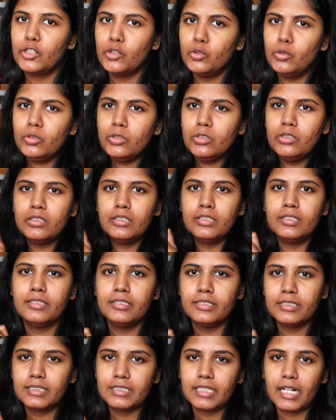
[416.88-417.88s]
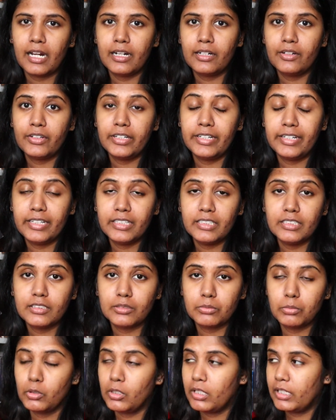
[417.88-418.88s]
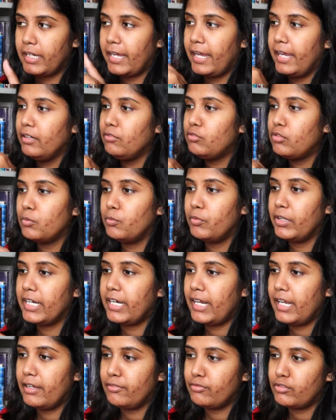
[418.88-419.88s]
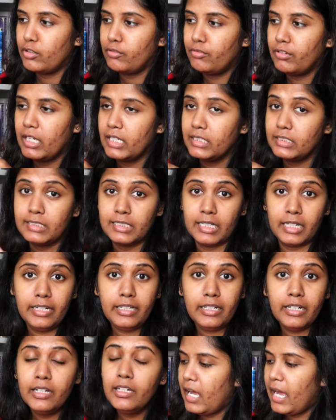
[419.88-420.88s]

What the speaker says: to start reading this book again from where I left off last night.